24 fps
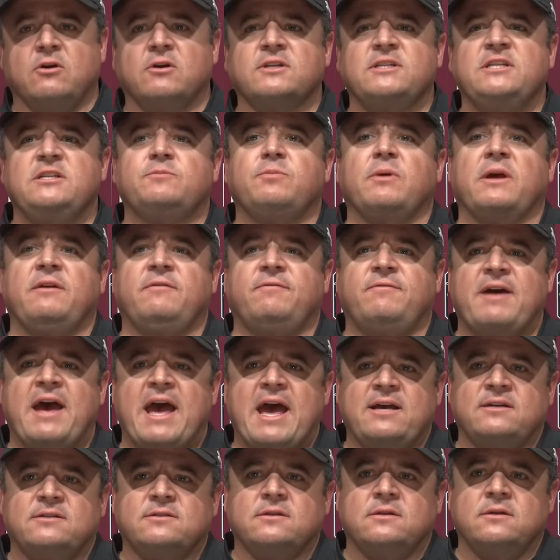long as he's playing
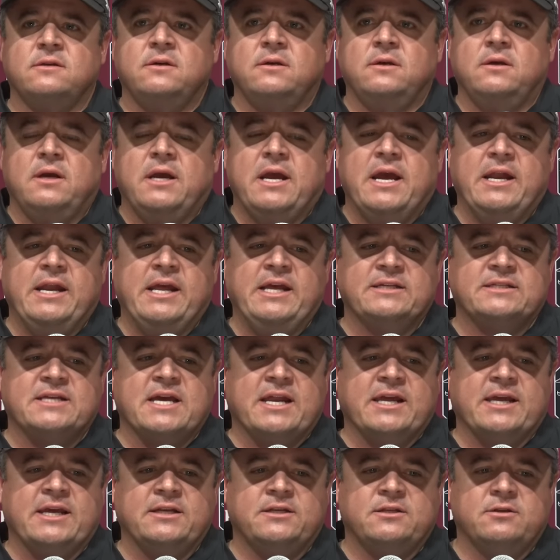fast, and he's got
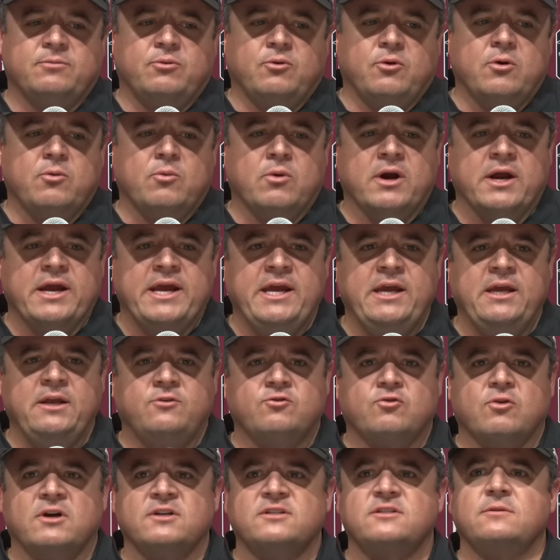to get to the point where he
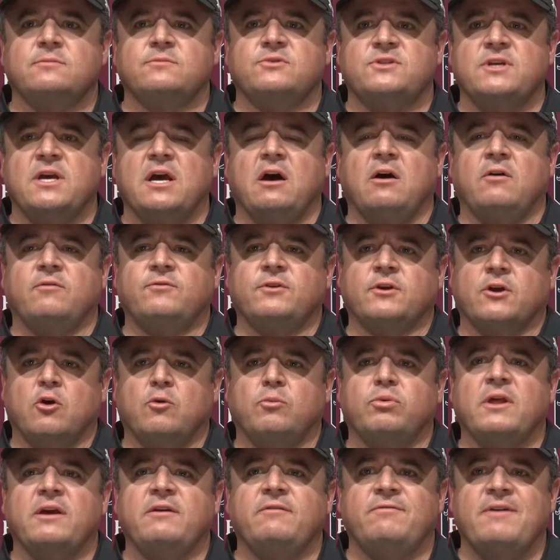trusts himself to go
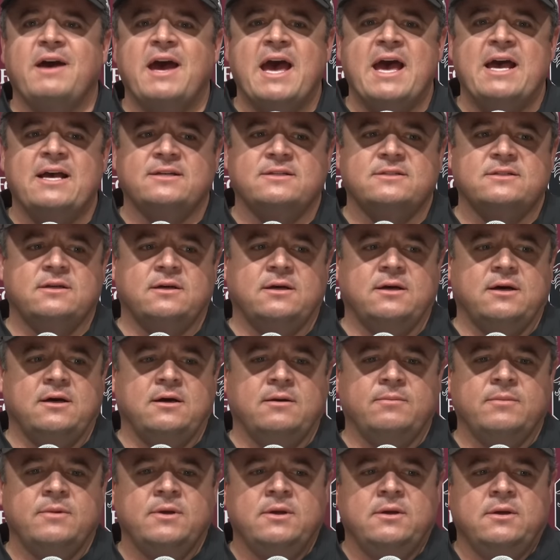play fast.
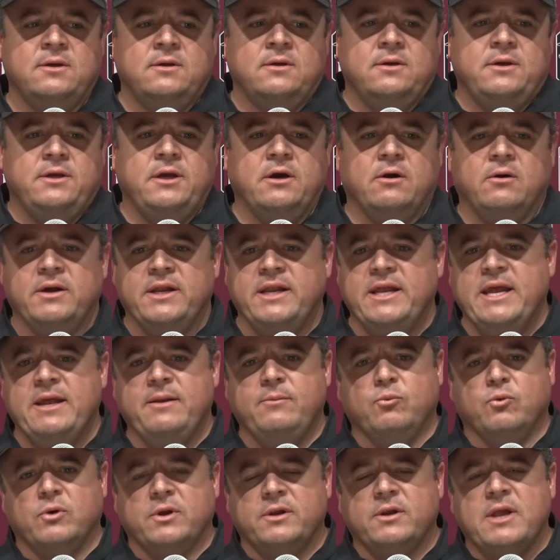
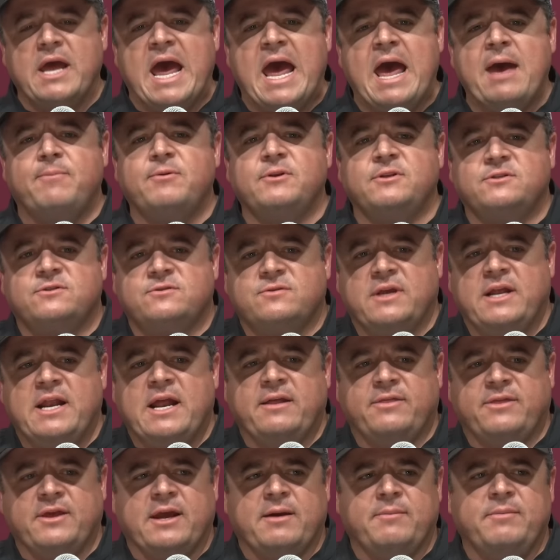What happens, and I
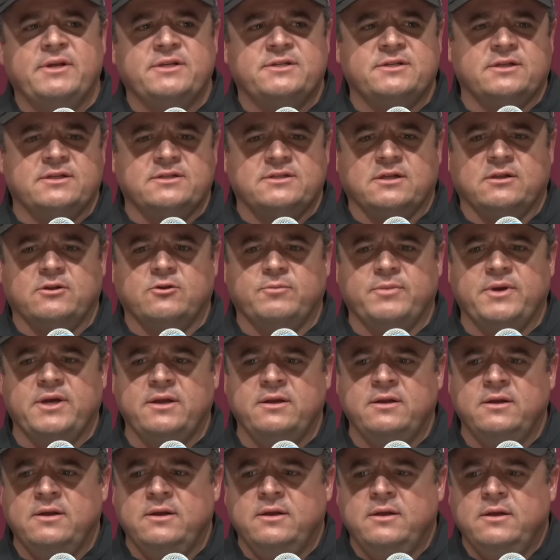think I mentioned this a little bit.